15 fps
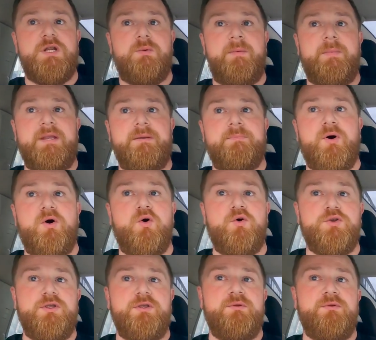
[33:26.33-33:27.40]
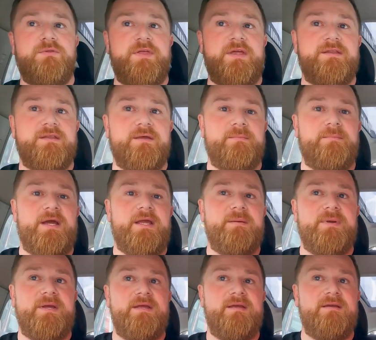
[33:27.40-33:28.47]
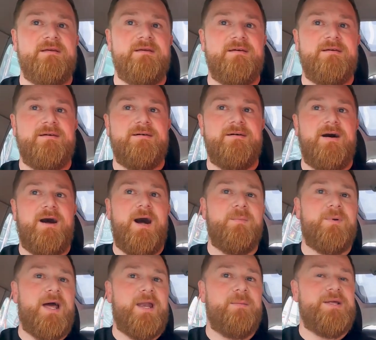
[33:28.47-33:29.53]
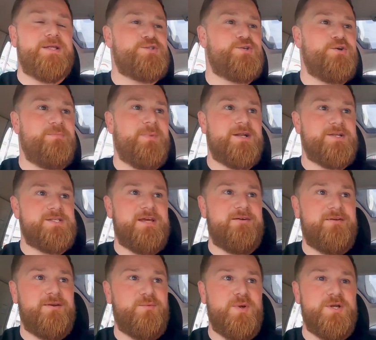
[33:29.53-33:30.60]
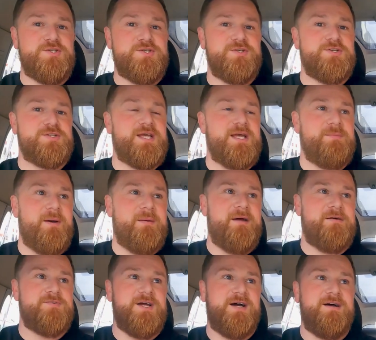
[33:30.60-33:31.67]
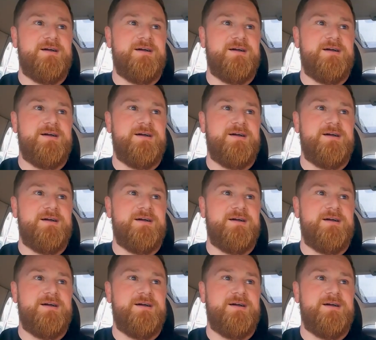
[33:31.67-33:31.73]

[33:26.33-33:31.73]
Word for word: you know what I mean? But or do you think that maybe I'm going a bit too much there, no. and we should just keep my mouth shut.